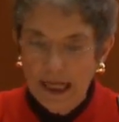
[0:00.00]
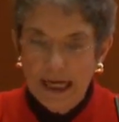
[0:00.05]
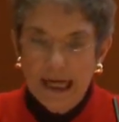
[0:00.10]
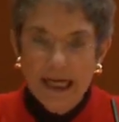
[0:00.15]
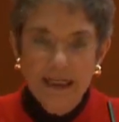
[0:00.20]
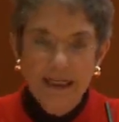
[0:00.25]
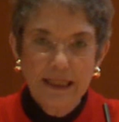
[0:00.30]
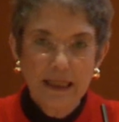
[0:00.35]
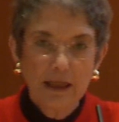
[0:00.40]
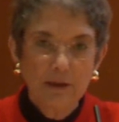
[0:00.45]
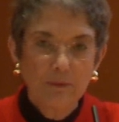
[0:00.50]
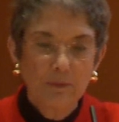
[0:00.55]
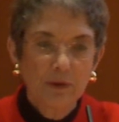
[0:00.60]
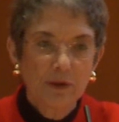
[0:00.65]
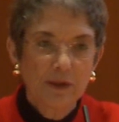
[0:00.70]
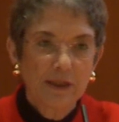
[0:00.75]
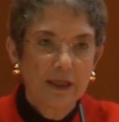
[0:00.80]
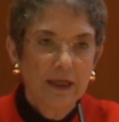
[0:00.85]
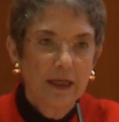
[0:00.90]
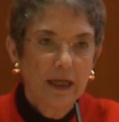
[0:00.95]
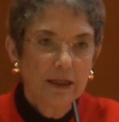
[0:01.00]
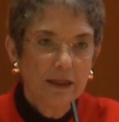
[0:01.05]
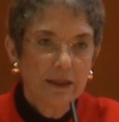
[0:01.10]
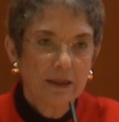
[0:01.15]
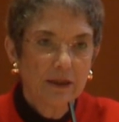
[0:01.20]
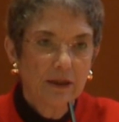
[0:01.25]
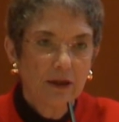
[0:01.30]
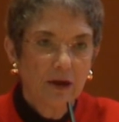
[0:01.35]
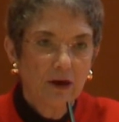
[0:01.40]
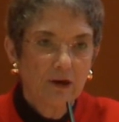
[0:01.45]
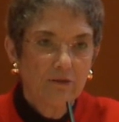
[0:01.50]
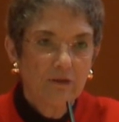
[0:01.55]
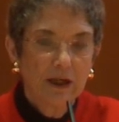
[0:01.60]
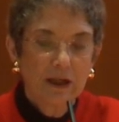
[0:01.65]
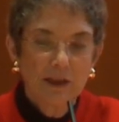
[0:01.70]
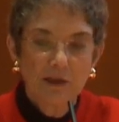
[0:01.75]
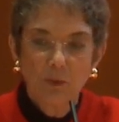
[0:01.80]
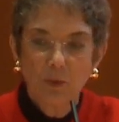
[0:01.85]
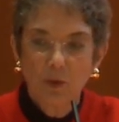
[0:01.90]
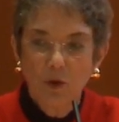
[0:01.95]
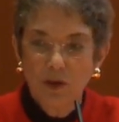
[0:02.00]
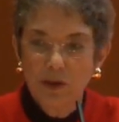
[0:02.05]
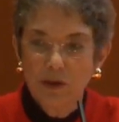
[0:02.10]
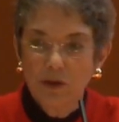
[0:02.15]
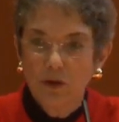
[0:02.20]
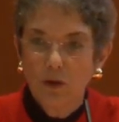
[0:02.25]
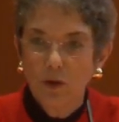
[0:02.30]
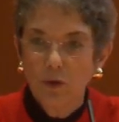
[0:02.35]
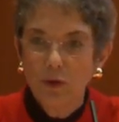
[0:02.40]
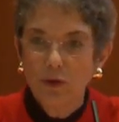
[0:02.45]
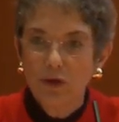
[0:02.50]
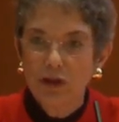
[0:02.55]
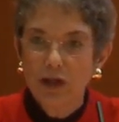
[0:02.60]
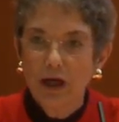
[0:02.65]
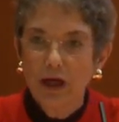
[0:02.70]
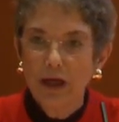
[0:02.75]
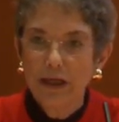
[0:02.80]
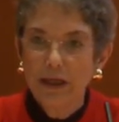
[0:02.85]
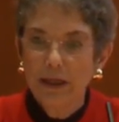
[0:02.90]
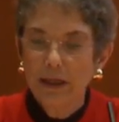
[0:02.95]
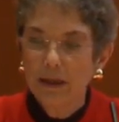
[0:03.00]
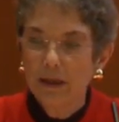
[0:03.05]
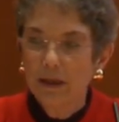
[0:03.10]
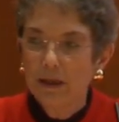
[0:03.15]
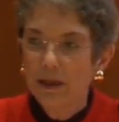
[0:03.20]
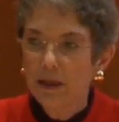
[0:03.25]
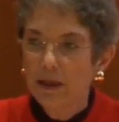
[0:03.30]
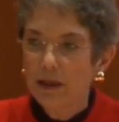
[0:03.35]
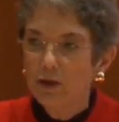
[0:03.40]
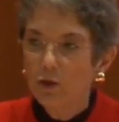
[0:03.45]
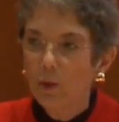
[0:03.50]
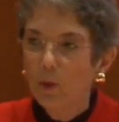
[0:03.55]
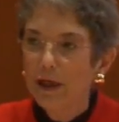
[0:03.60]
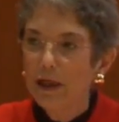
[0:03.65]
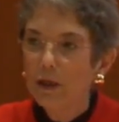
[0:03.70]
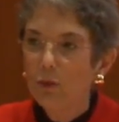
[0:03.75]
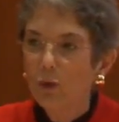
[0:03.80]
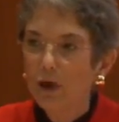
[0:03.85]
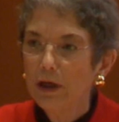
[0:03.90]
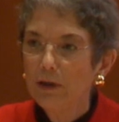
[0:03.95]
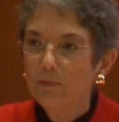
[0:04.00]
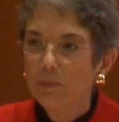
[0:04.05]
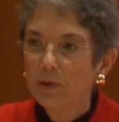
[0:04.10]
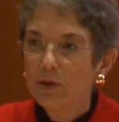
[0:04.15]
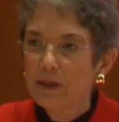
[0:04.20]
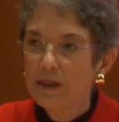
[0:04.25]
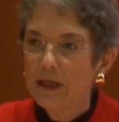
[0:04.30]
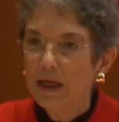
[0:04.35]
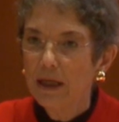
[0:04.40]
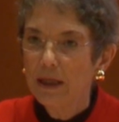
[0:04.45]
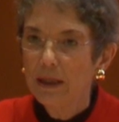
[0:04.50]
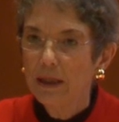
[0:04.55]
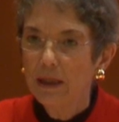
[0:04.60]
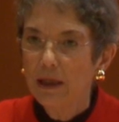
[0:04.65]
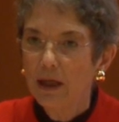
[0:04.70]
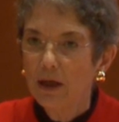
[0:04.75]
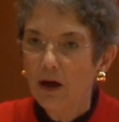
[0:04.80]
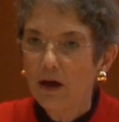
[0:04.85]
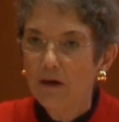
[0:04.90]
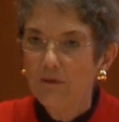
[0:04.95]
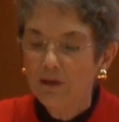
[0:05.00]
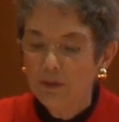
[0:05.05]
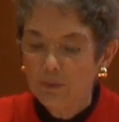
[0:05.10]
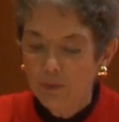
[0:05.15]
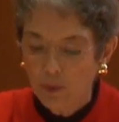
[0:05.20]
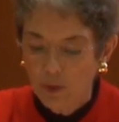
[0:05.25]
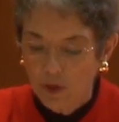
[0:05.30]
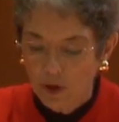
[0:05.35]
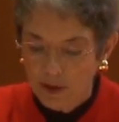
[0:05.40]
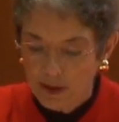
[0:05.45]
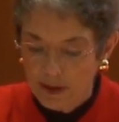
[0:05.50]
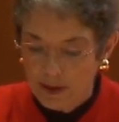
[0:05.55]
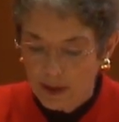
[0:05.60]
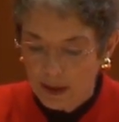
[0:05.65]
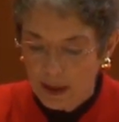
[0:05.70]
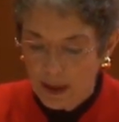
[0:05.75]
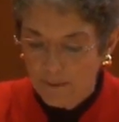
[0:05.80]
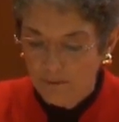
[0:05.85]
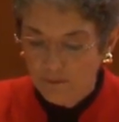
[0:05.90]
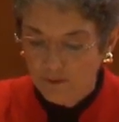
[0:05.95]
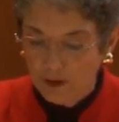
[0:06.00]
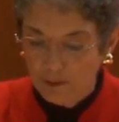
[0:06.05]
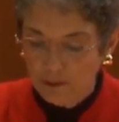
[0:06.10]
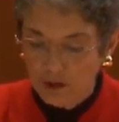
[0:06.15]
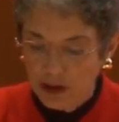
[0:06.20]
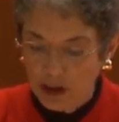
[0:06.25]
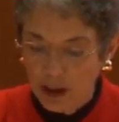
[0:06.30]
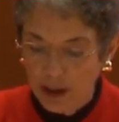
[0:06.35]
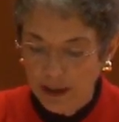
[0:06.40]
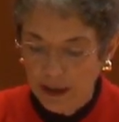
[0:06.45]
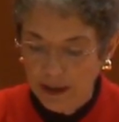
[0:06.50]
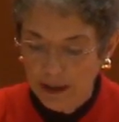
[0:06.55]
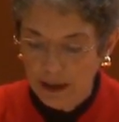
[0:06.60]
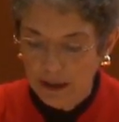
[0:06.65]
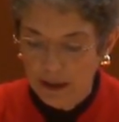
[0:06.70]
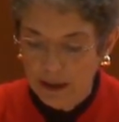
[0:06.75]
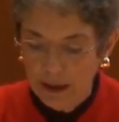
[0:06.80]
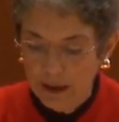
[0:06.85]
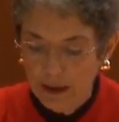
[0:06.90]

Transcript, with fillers: 18% of exports go to China, 21% of imports come from China.